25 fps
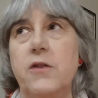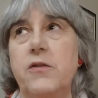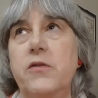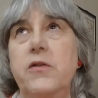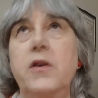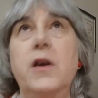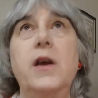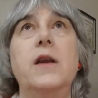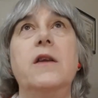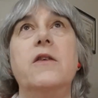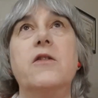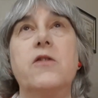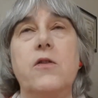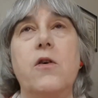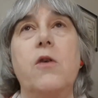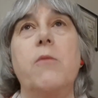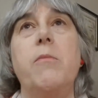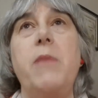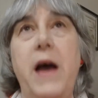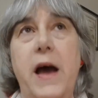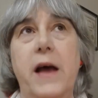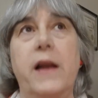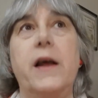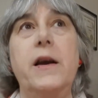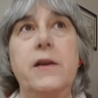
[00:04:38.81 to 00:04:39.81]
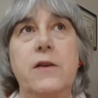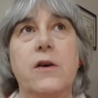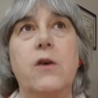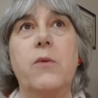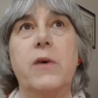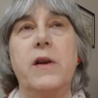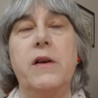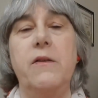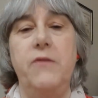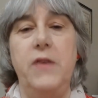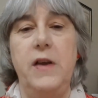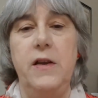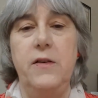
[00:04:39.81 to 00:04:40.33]
Sin is so bad, I don't
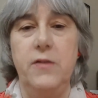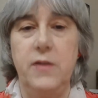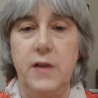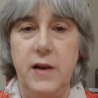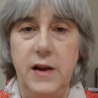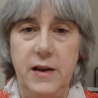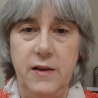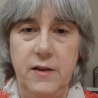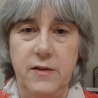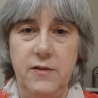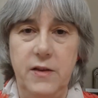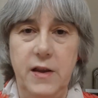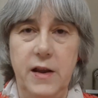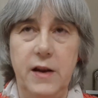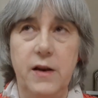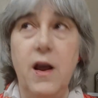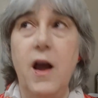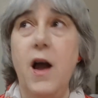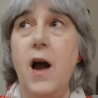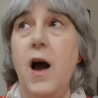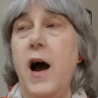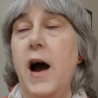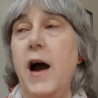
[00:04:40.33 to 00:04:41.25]
want to face that I sin.